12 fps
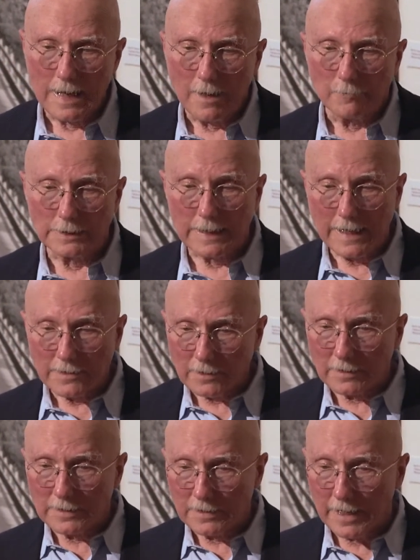Well, the
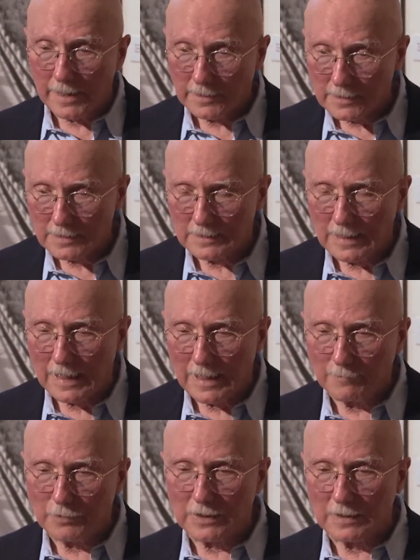answer is yes,
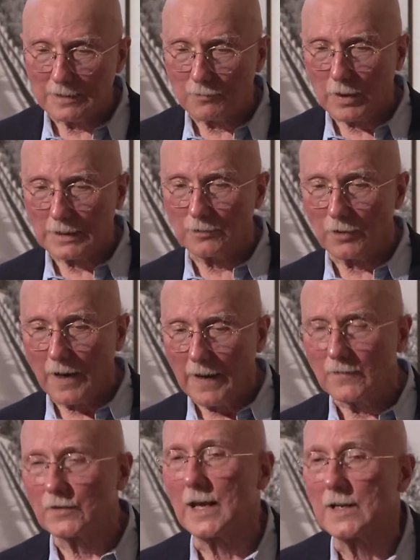uh, because what
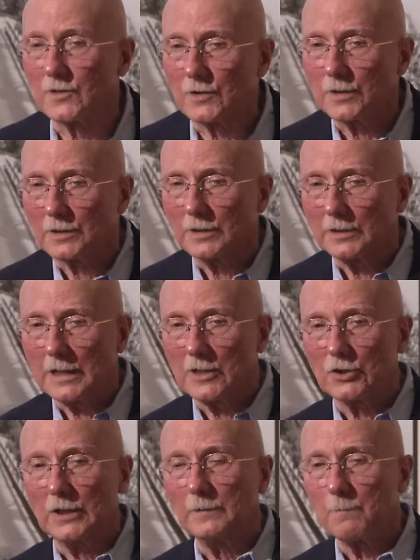drives that
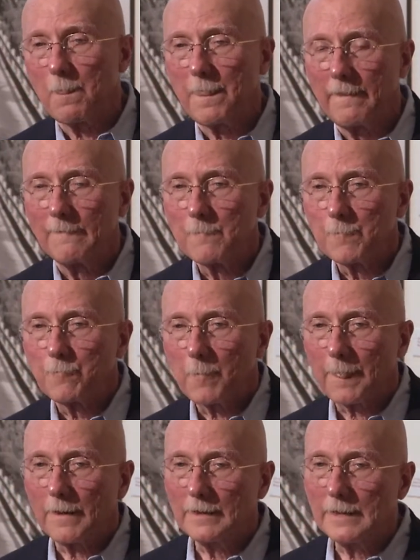circulation
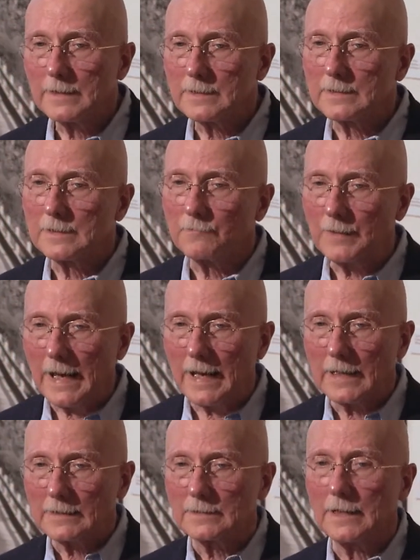is the
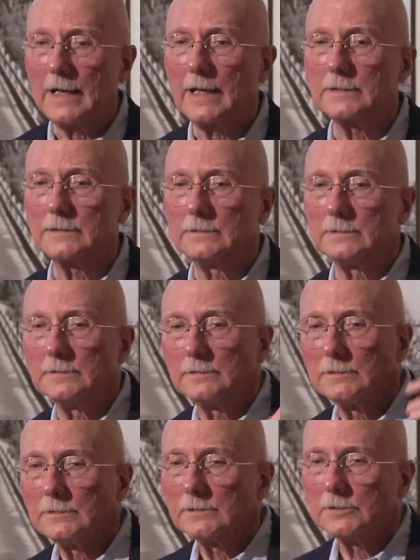fact that
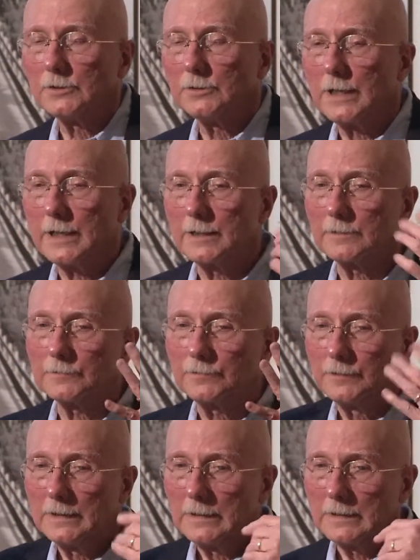you have
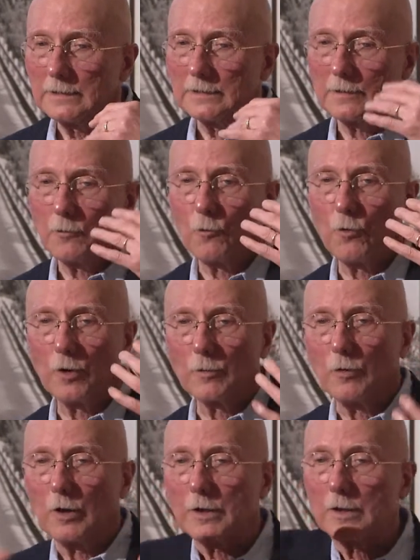warm
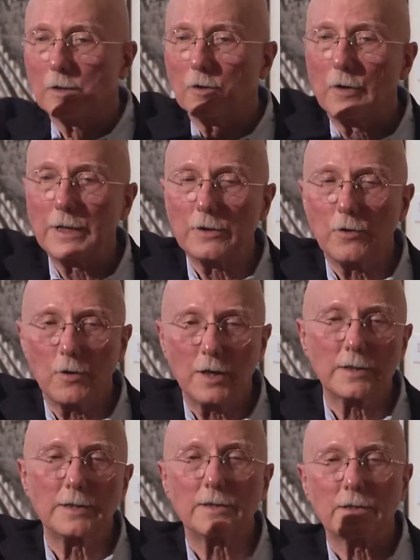water going
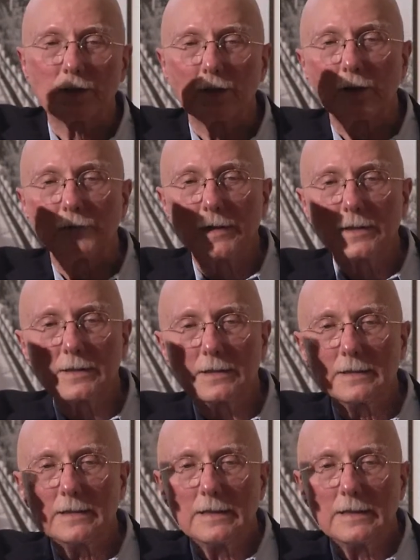north at the surface,